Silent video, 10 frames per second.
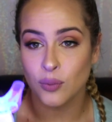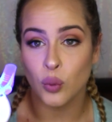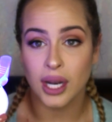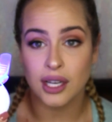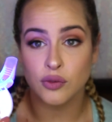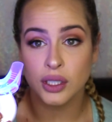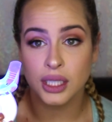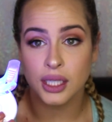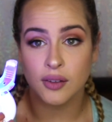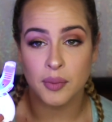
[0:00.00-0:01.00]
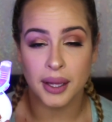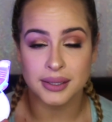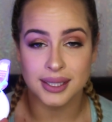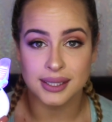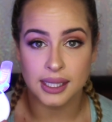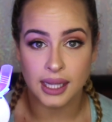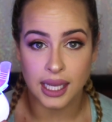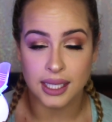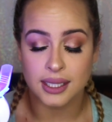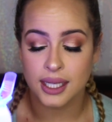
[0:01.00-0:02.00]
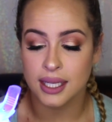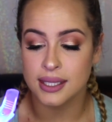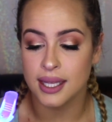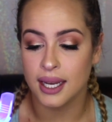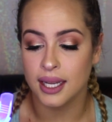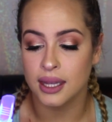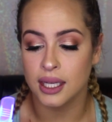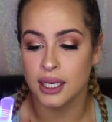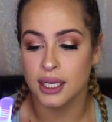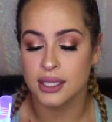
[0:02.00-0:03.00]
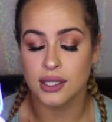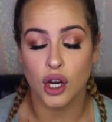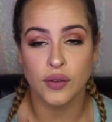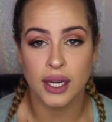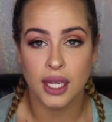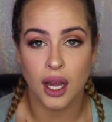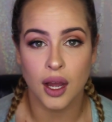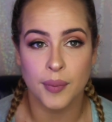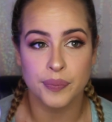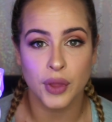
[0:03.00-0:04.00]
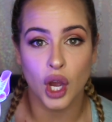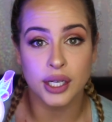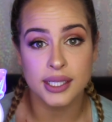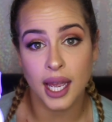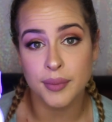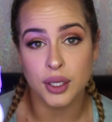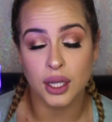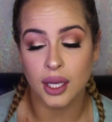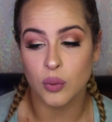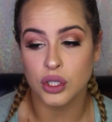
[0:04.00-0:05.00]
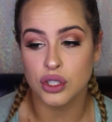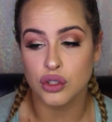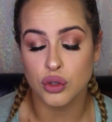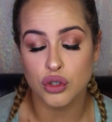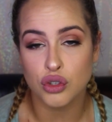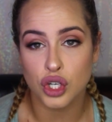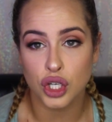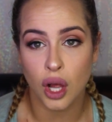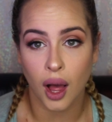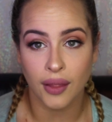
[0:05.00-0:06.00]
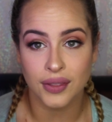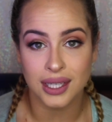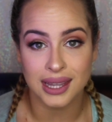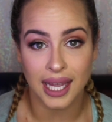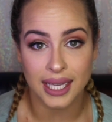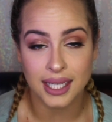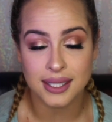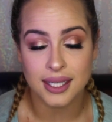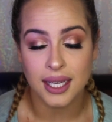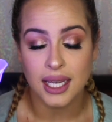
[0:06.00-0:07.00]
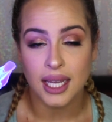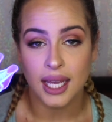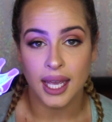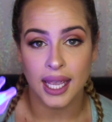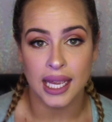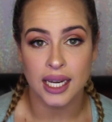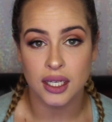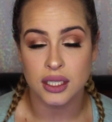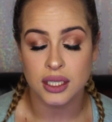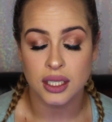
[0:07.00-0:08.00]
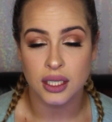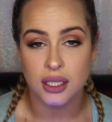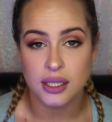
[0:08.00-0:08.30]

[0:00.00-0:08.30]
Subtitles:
And what I really love about this light is that it's already on a timer. Like as soon as you turn on the light, it